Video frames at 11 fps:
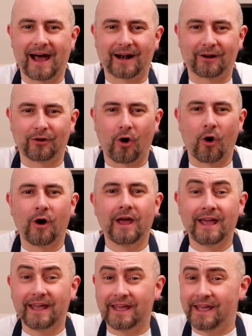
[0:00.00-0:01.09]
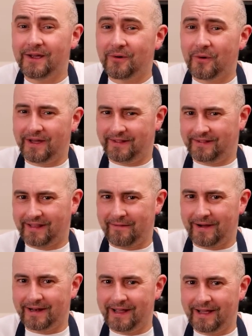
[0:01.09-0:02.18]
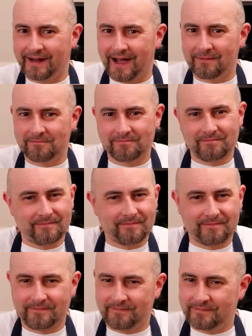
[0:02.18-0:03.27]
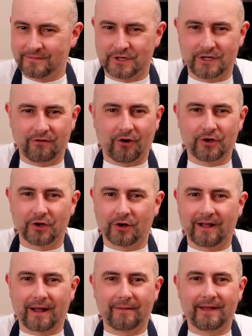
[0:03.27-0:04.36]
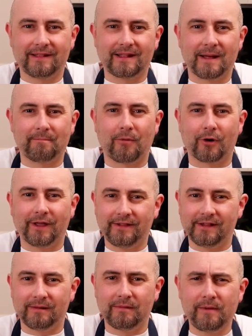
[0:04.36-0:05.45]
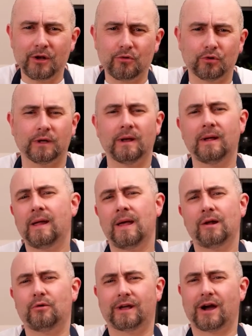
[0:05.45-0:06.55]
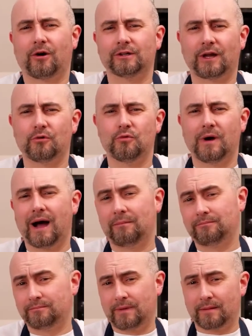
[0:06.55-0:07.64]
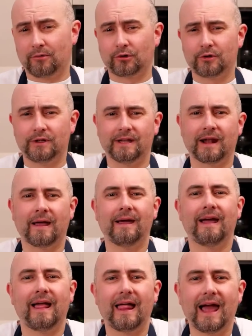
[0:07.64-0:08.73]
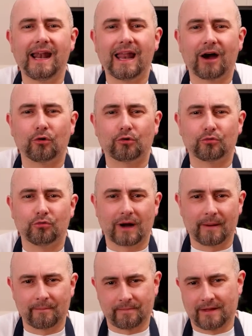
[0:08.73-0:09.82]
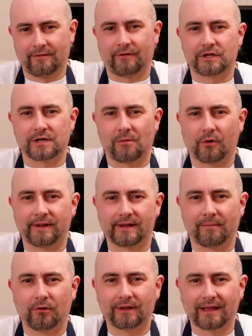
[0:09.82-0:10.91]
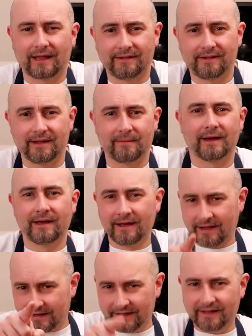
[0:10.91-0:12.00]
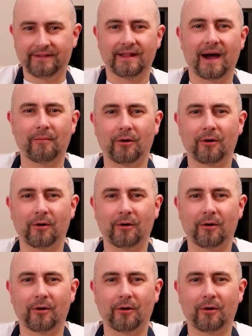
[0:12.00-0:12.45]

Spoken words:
I thought I'd prepare it this way. It really only takes a few minutes. The only thing that takes a while, so to speak, is the baking. Let's make this delicious dish together. Let's get started.